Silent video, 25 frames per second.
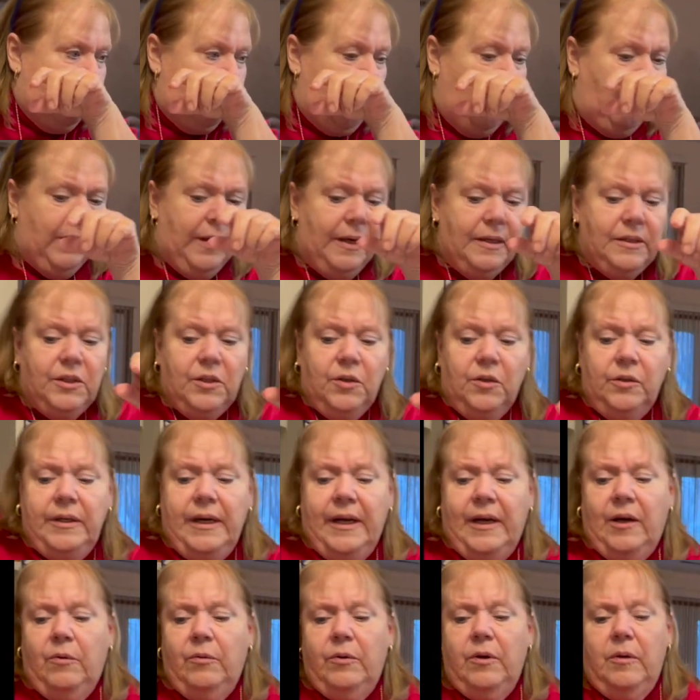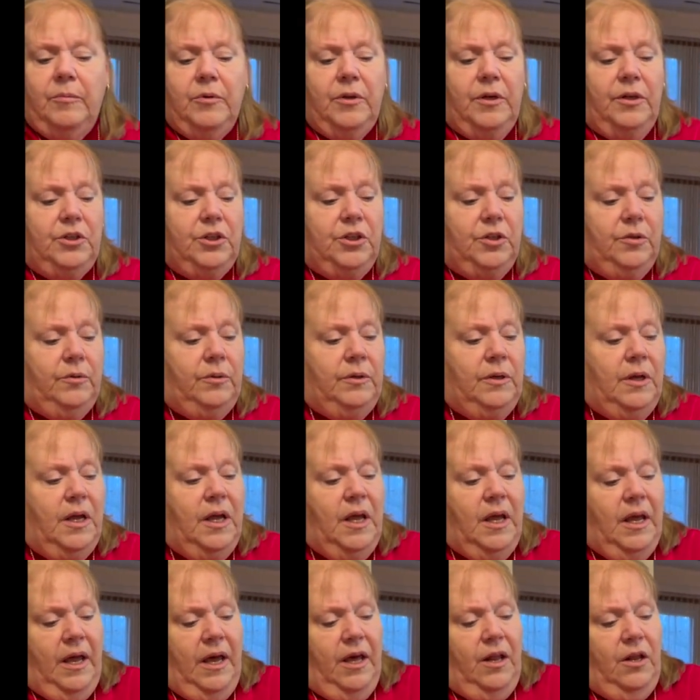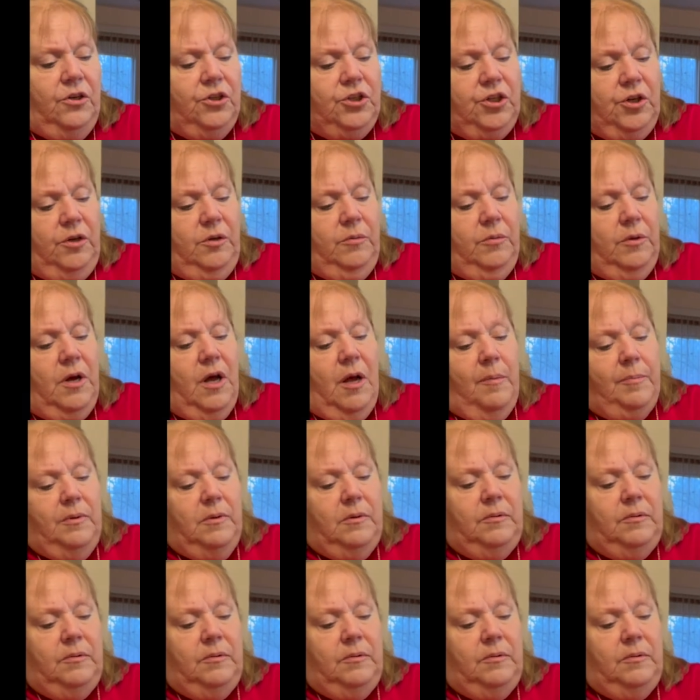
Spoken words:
Okay, so now what I'm going to do, and I'll show you a couple,